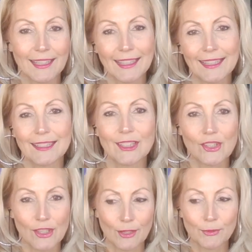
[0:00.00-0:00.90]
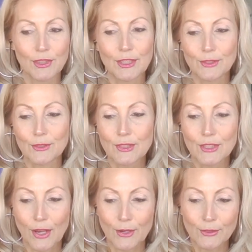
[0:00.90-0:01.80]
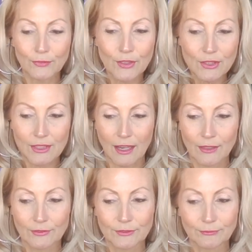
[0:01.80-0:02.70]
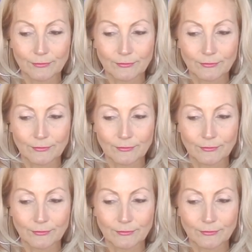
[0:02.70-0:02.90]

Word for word: I'd like to share with you. So first off,